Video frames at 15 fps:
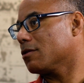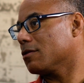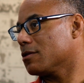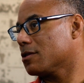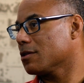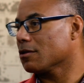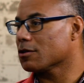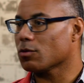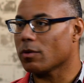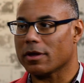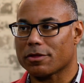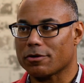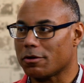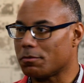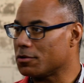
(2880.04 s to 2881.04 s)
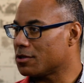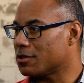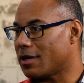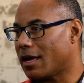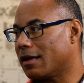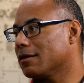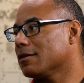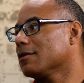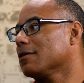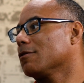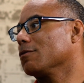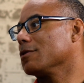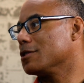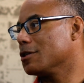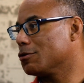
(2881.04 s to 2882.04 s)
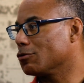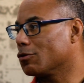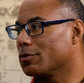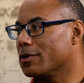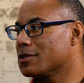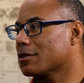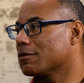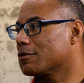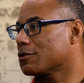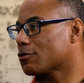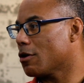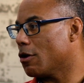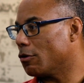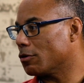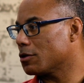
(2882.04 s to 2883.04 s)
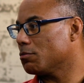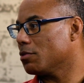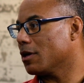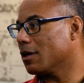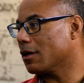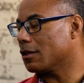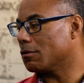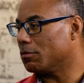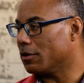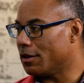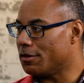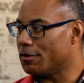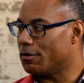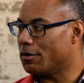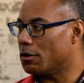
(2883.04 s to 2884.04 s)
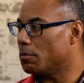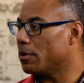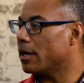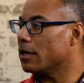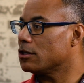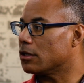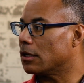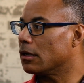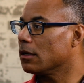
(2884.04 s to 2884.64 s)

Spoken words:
there's still 20-30% residual risk of stroke depending on the blood thinner in the patient.